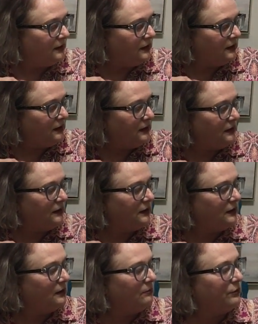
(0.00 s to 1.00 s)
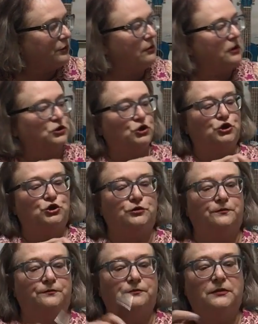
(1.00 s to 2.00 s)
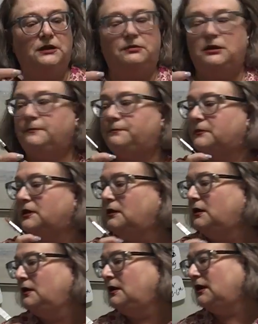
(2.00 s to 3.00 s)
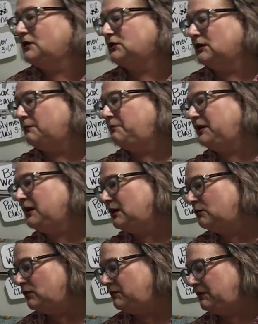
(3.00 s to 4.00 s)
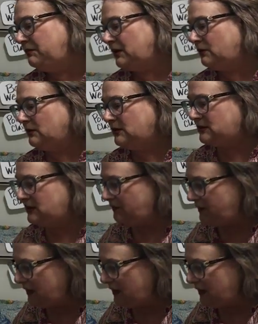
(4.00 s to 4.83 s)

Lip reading: a brush, maybe. Actually, a pen would be better. Let's see if